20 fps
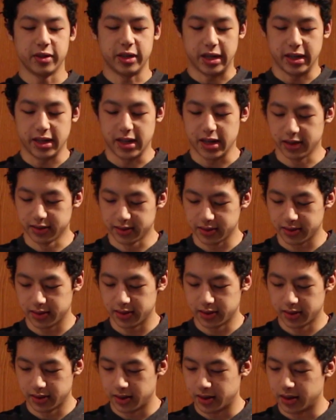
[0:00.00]
done this,
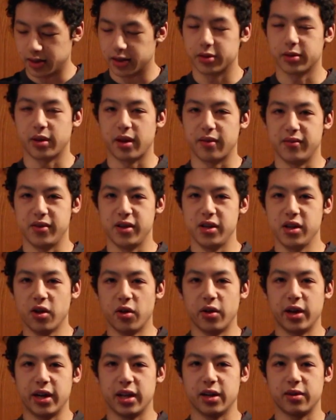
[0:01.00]
so I have
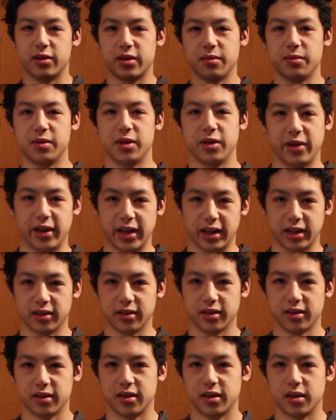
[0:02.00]
no idea what I'm doing,